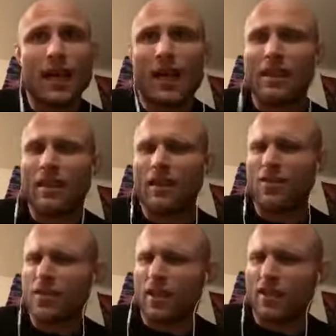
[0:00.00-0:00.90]
I think
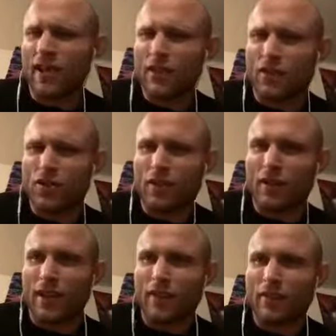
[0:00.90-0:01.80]
just acknowledging
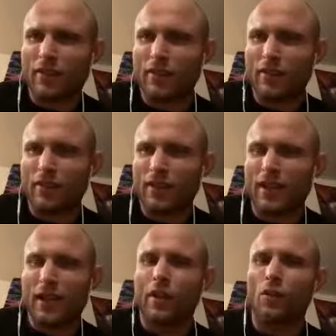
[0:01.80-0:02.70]
that it
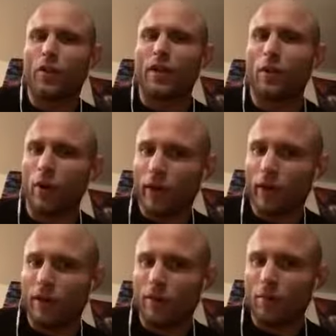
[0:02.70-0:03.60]
can go either
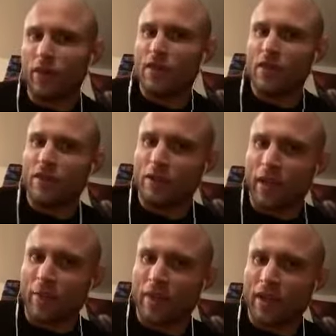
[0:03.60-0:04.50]
way, but just giving
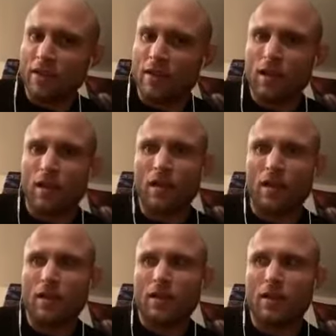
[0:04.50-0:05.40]
my best.
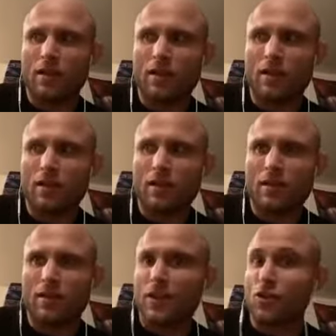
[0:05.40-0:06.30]

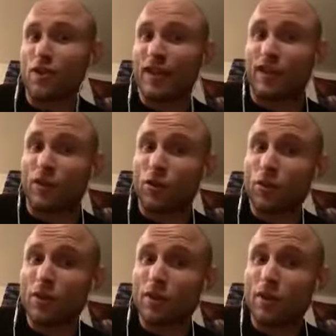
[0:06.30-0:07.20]
That's all I can do.